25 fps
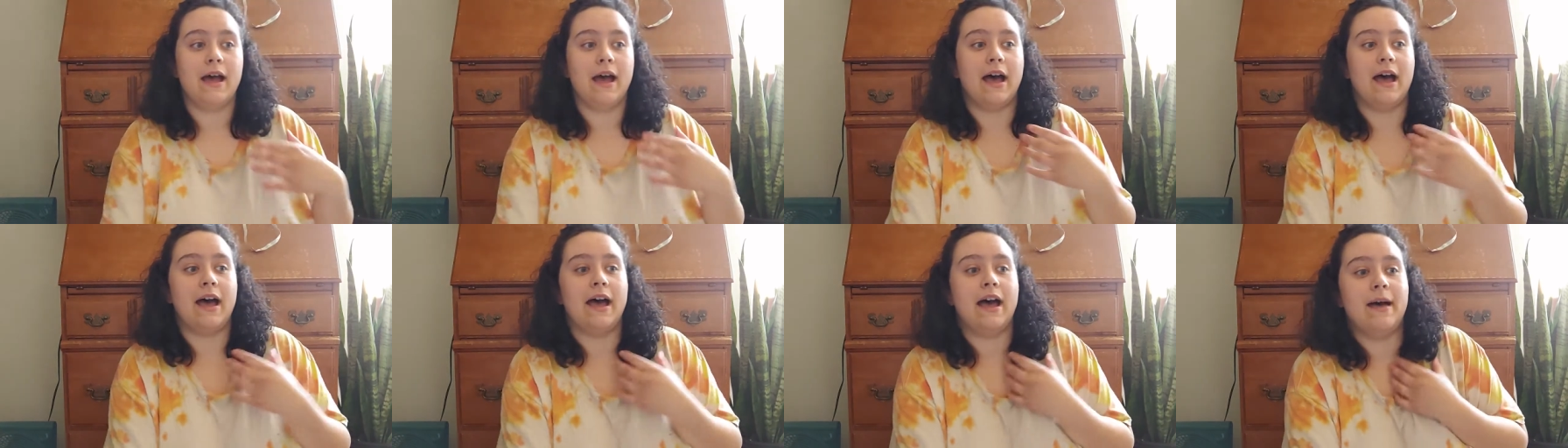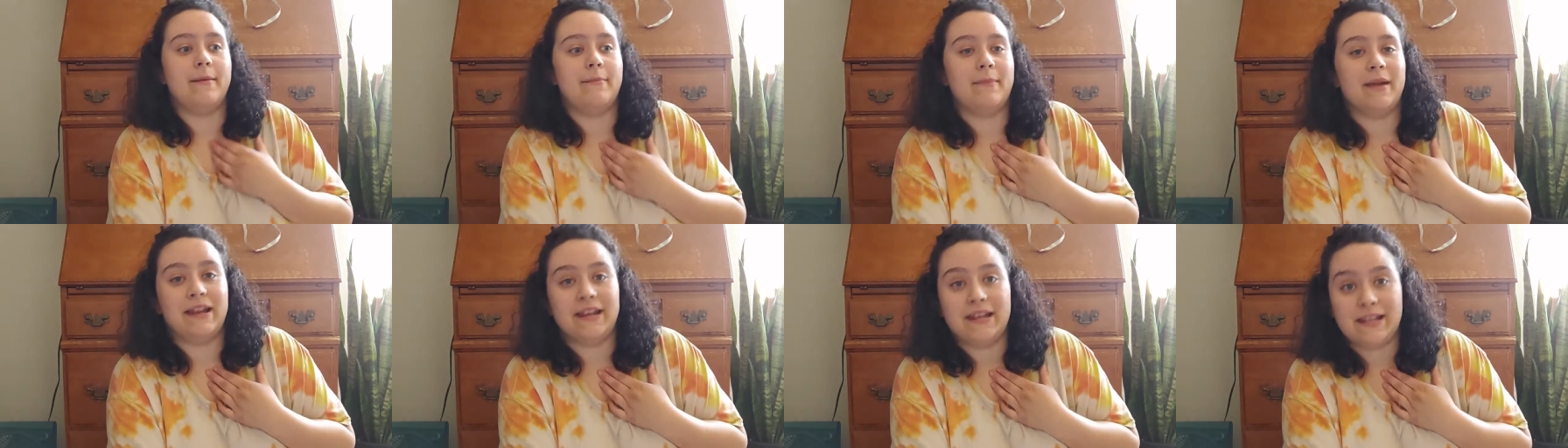
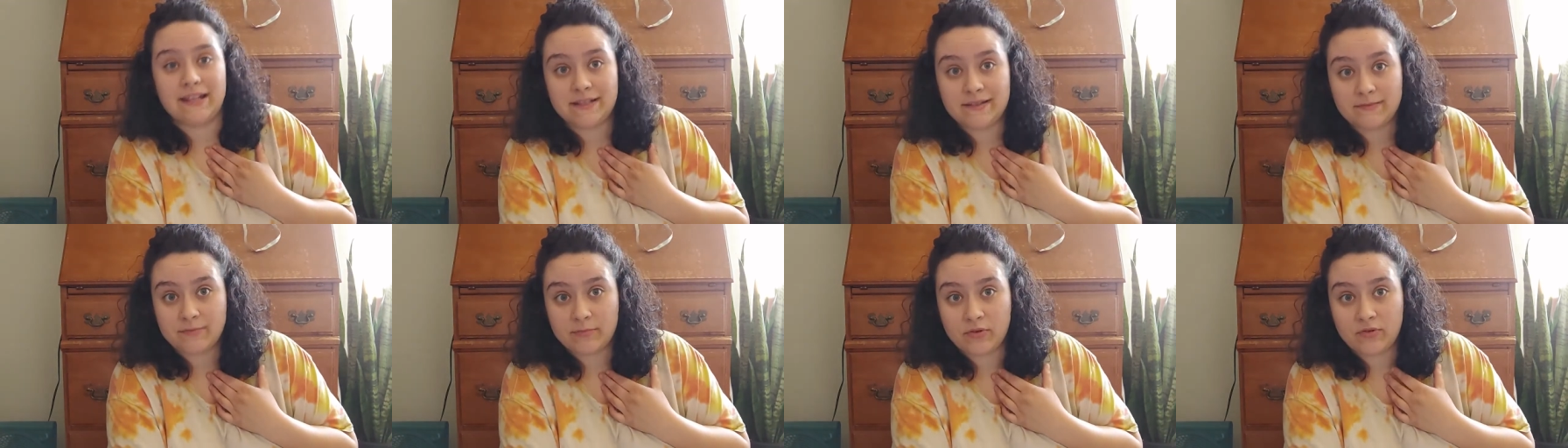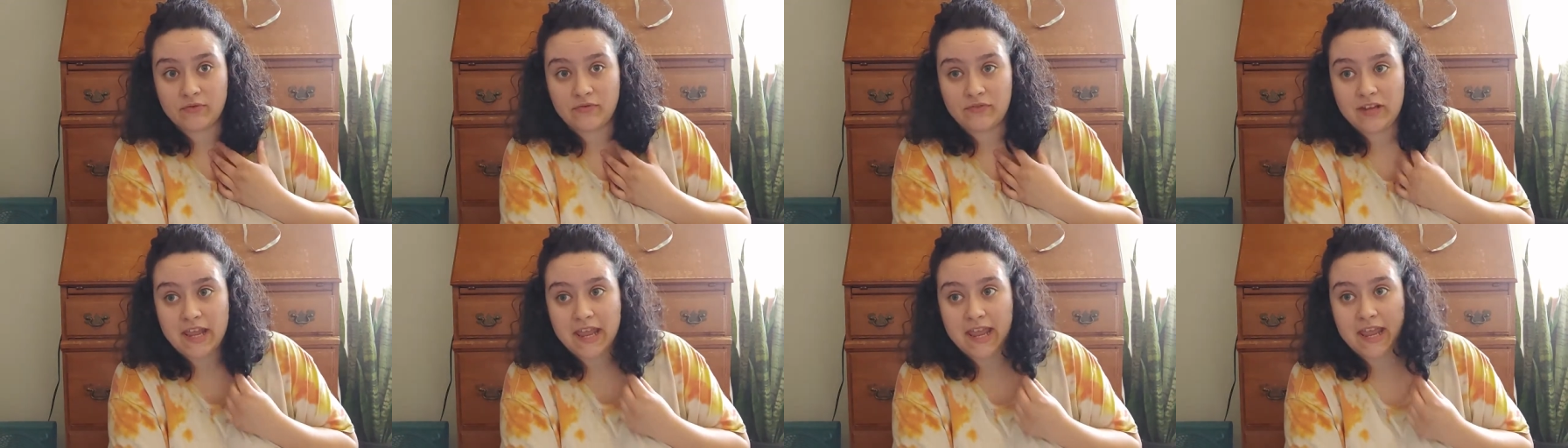uh, my niece
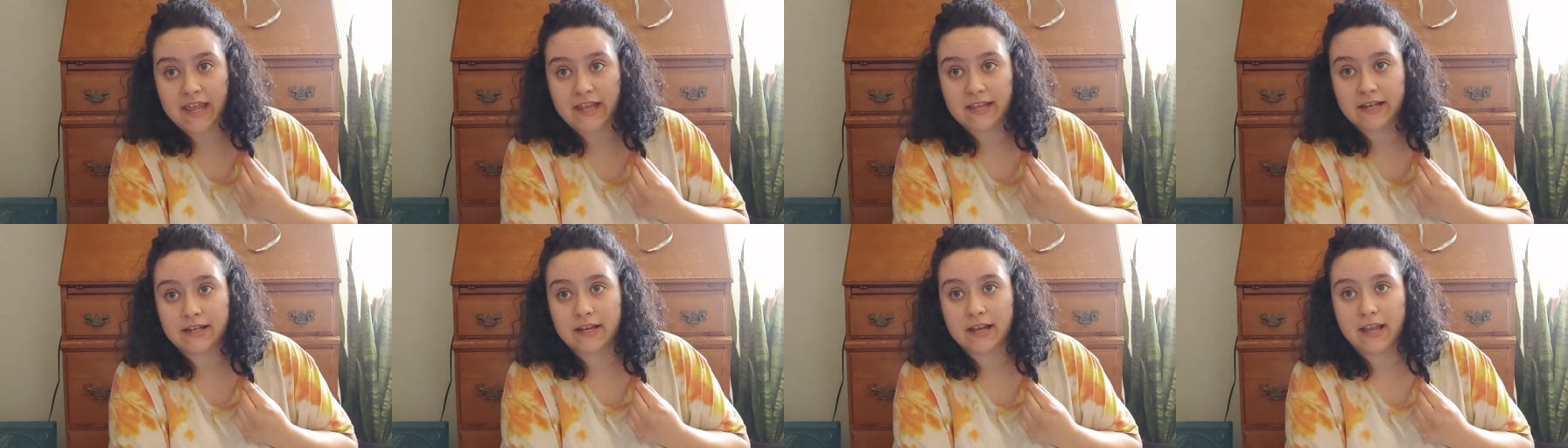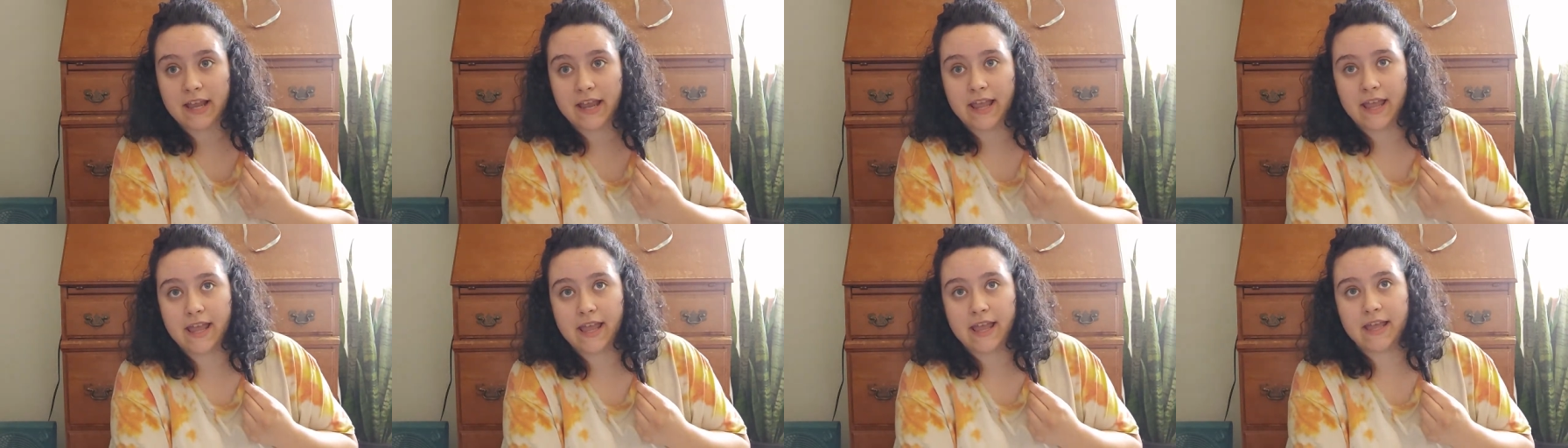moved in,
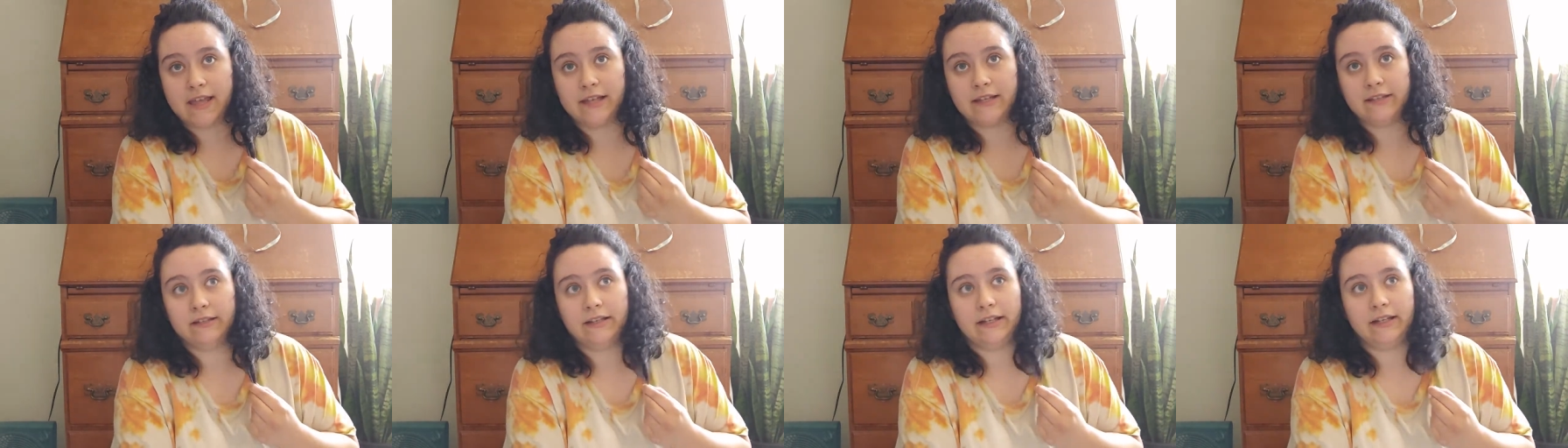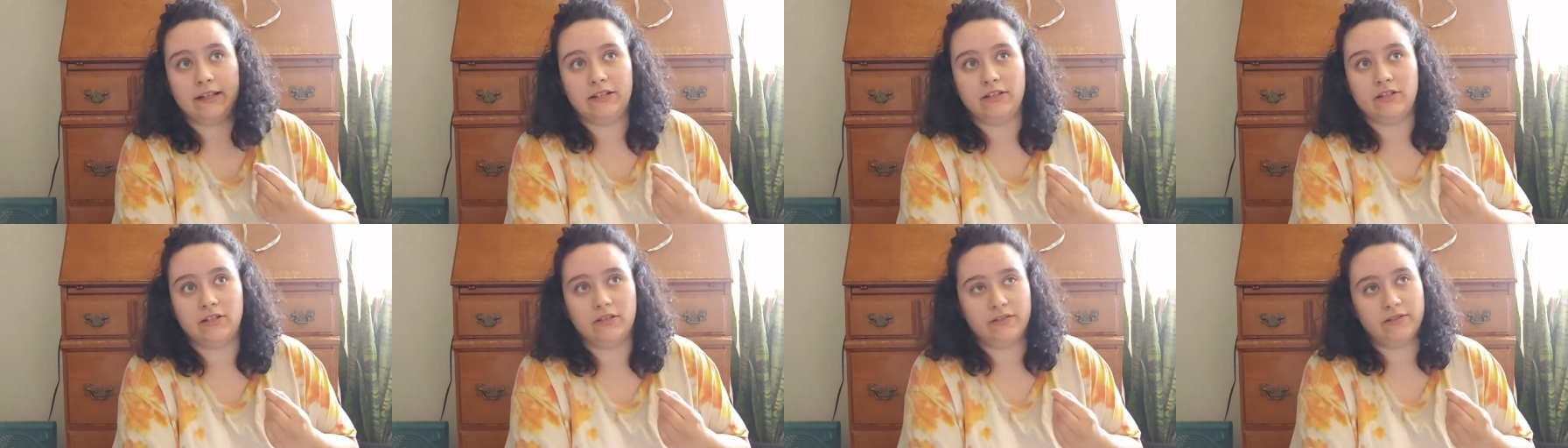and
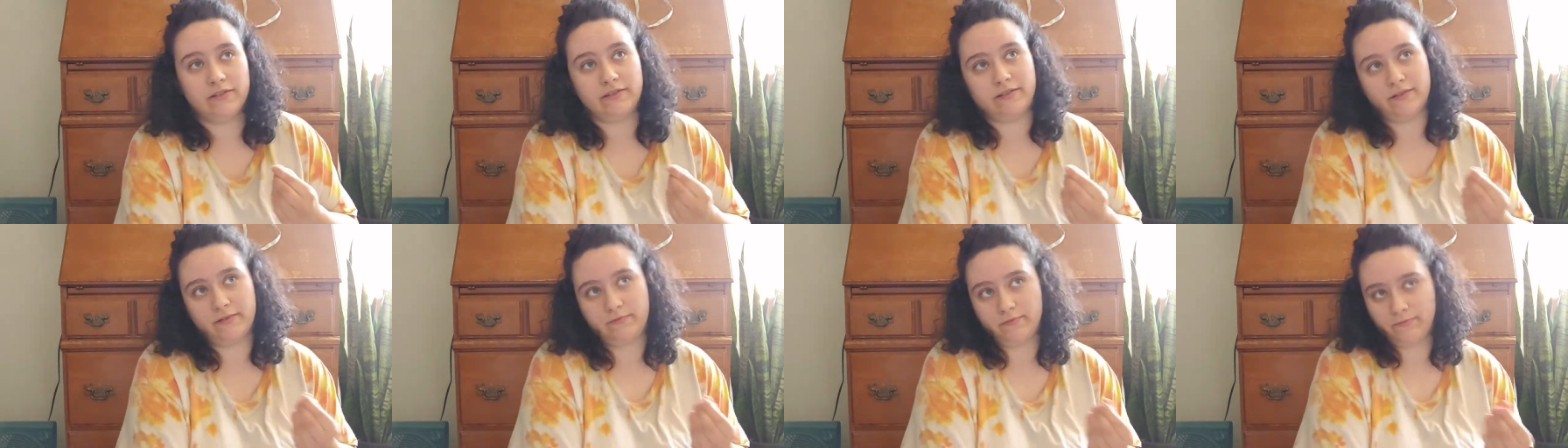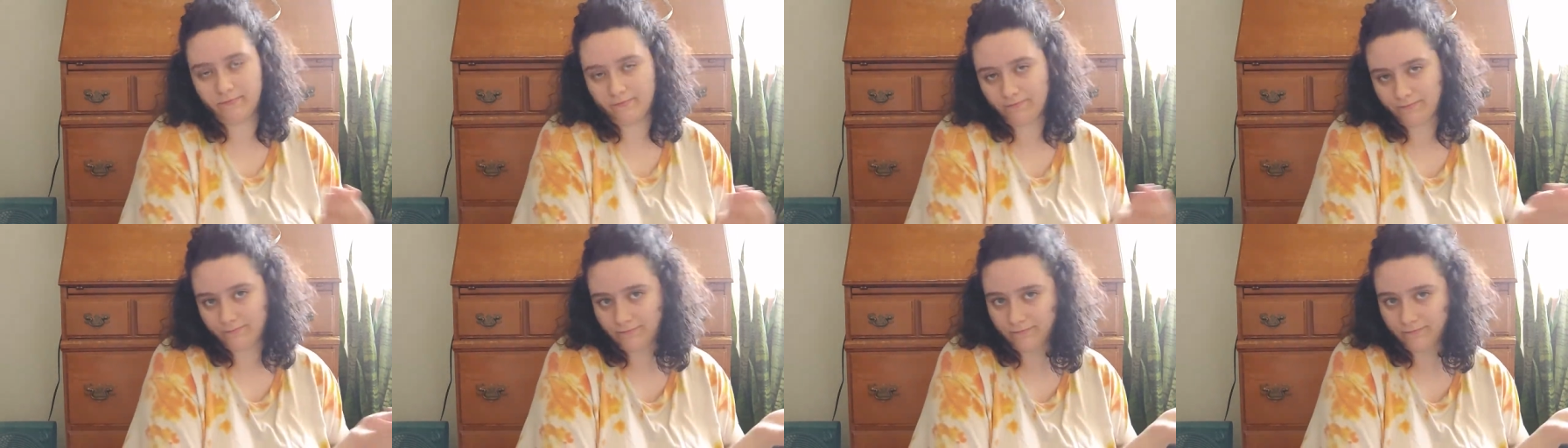I just